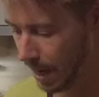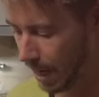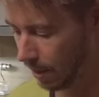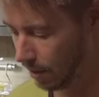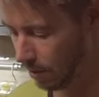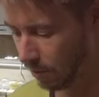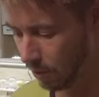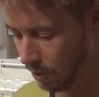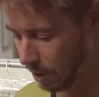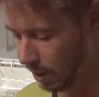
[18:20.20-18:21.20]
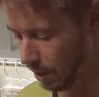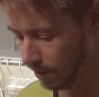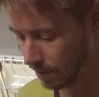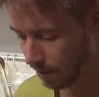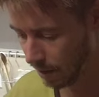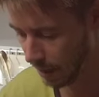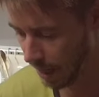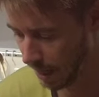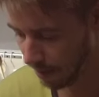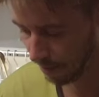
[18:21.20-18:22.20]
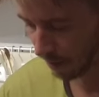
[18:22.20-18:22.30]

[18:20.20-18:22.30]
made for this. Yeah,